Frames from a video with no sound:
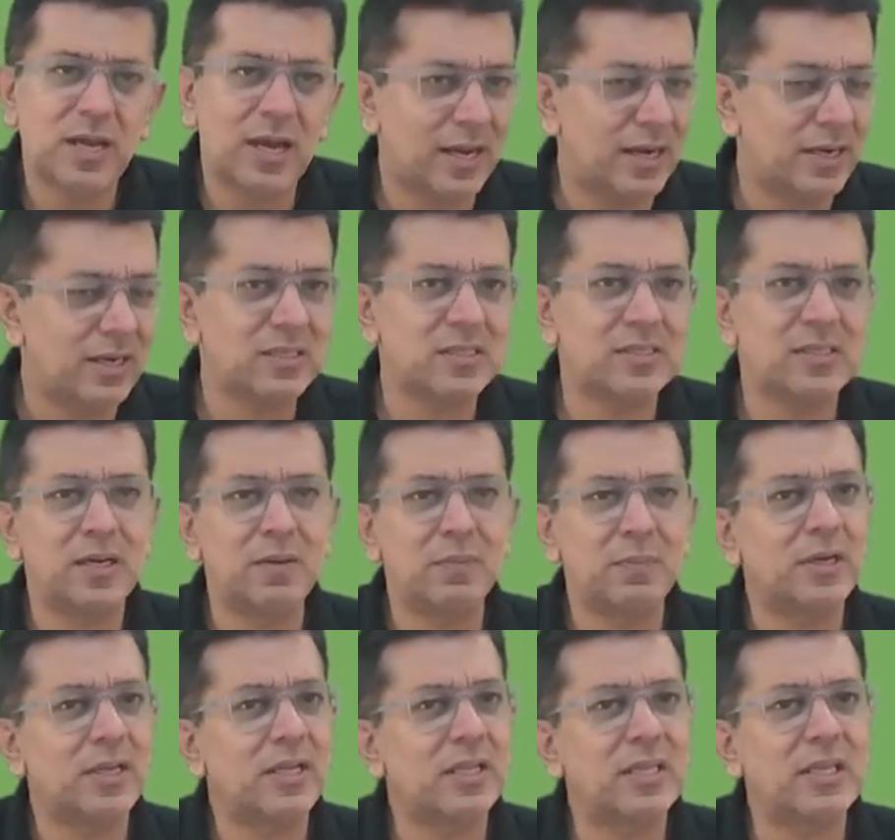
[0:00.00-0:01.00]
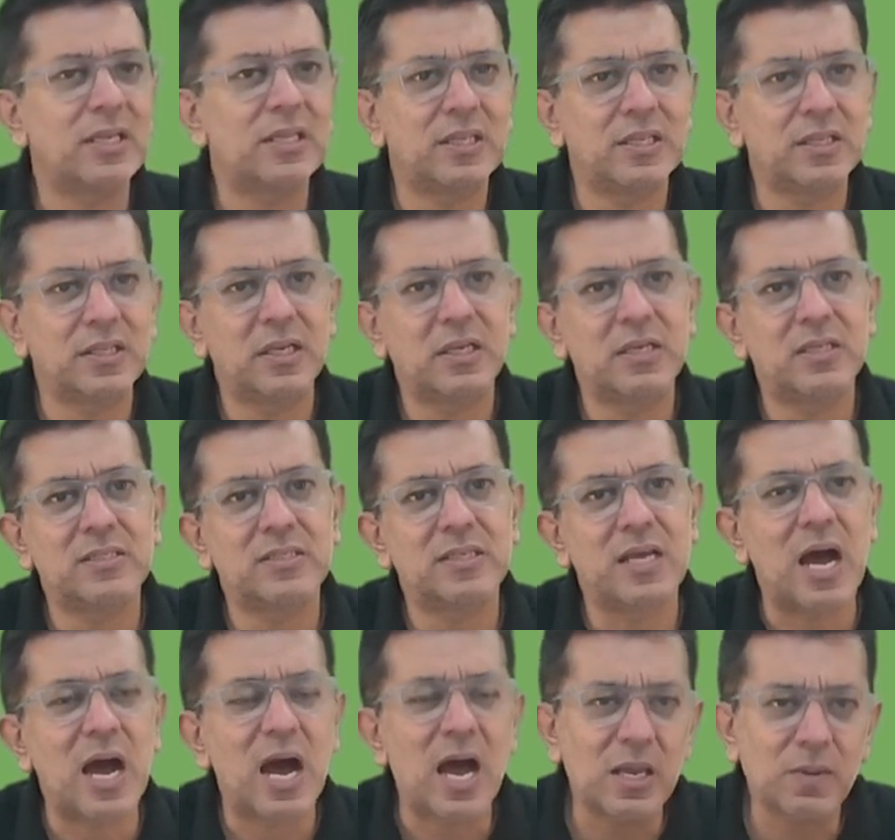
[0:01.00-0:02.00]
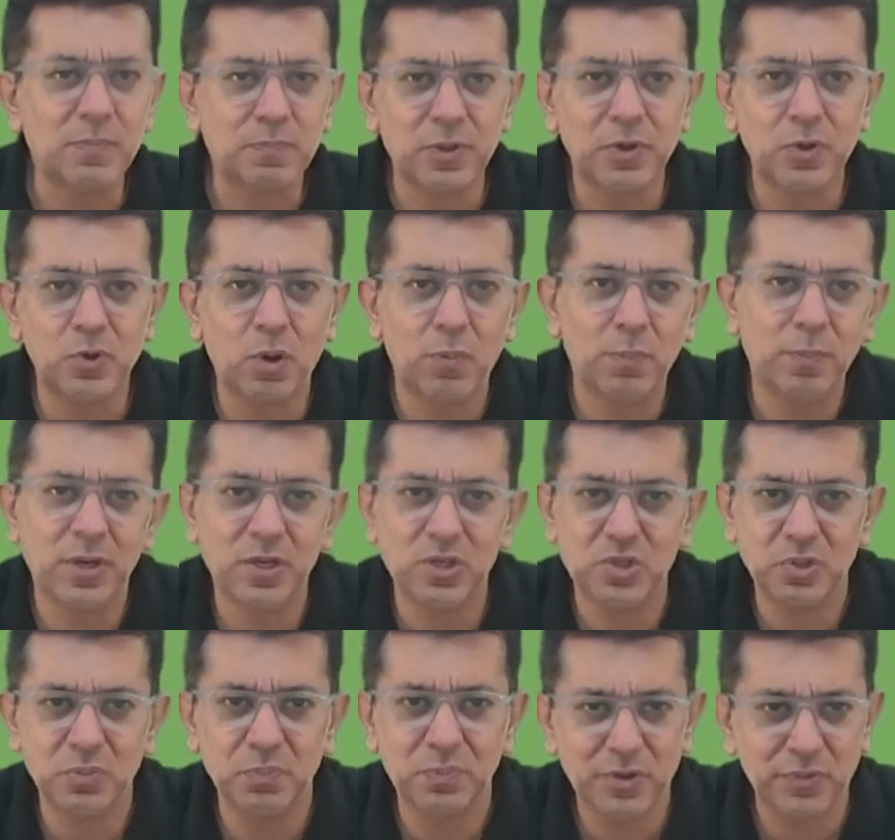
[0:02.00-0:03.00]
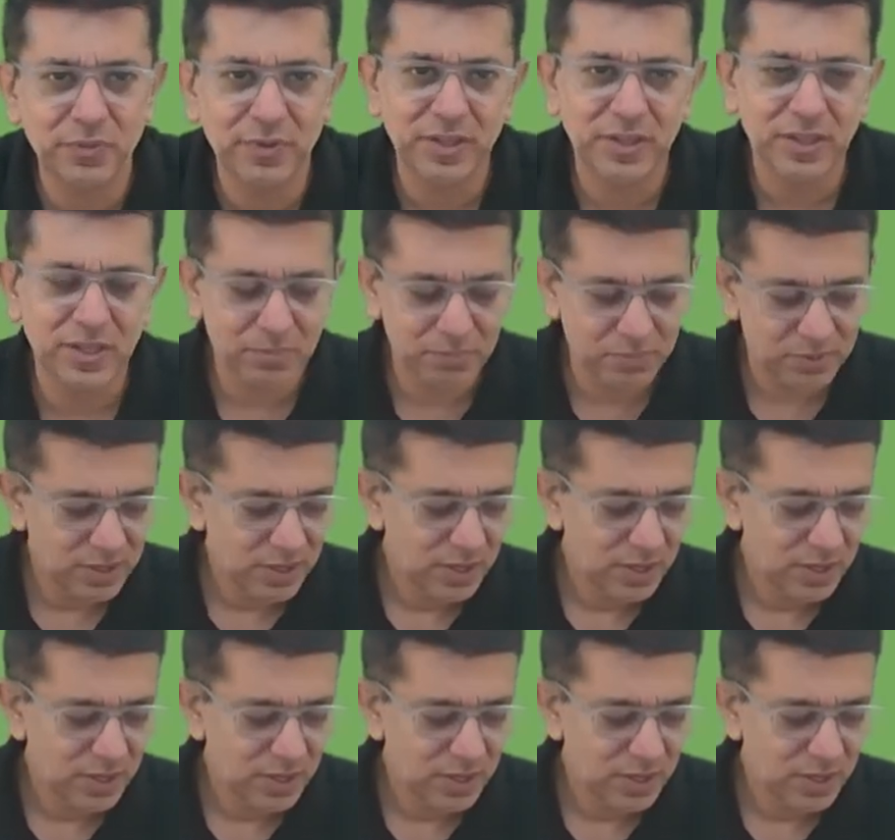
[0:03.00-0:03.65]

I understand, but I think that there is hyper competition between them.